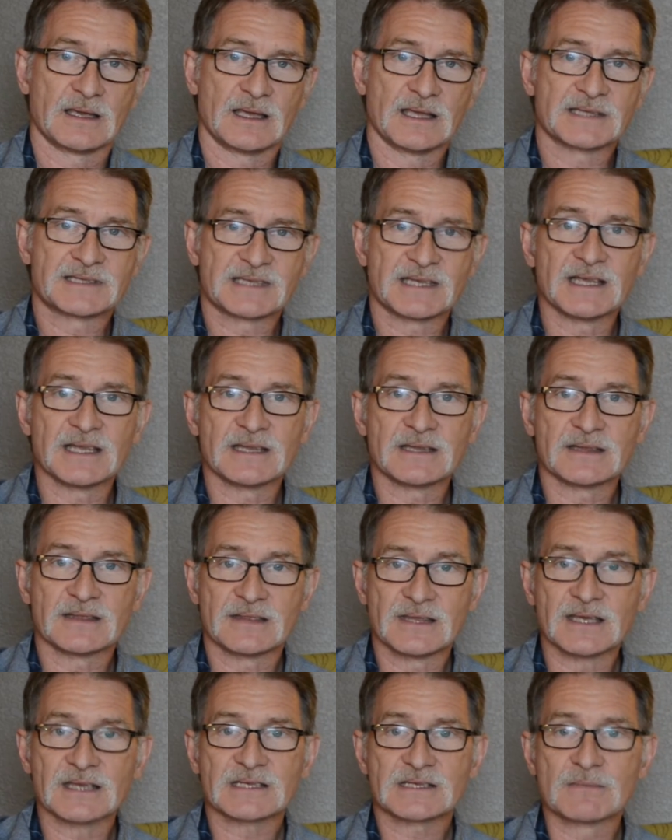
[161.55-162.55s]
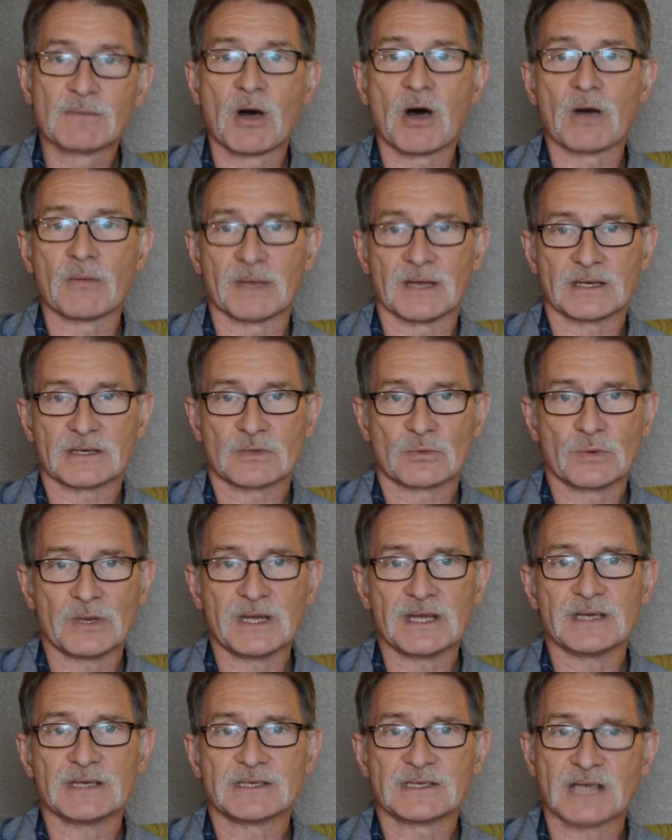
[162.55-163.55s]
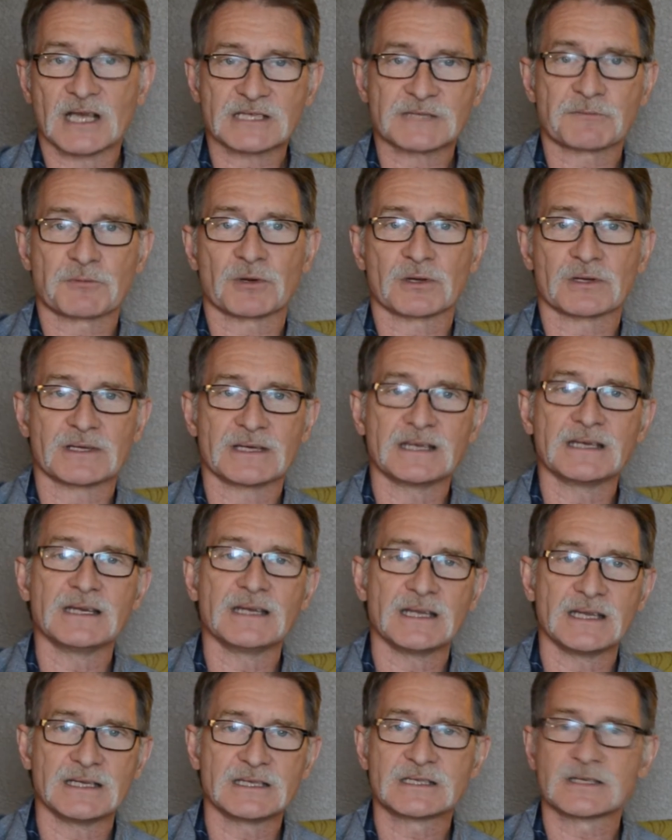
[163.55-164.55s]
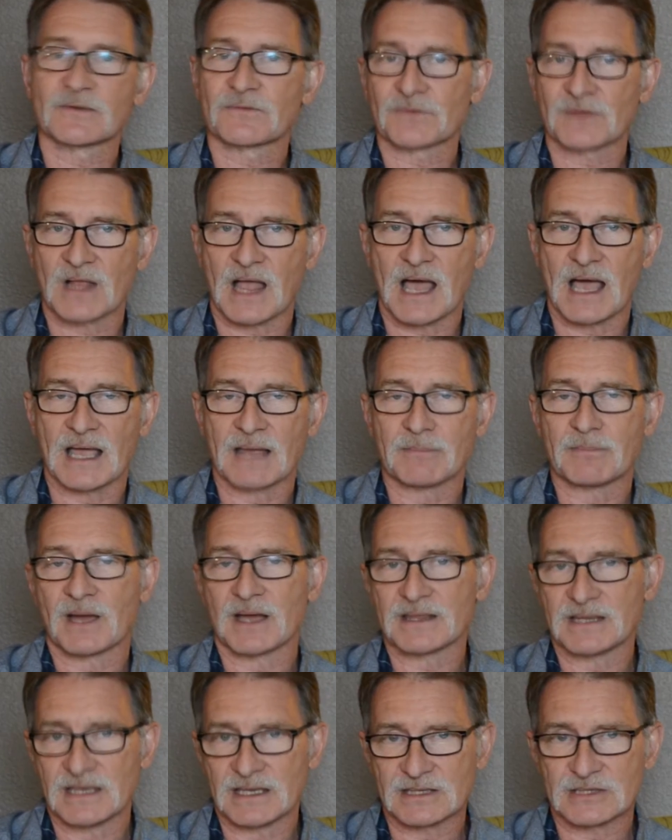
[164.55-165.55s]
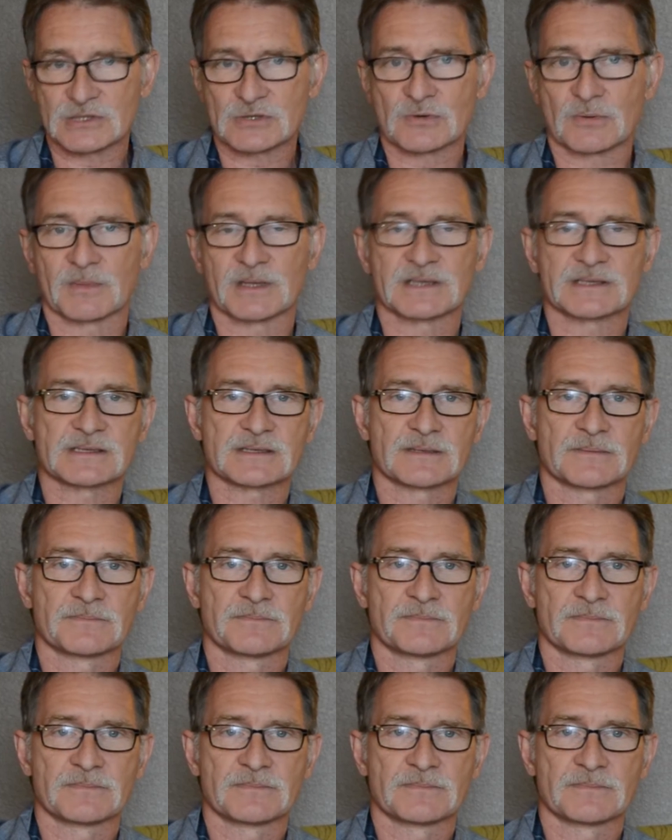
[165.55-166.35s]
It's in this moment we desperately need to fly by the instruments.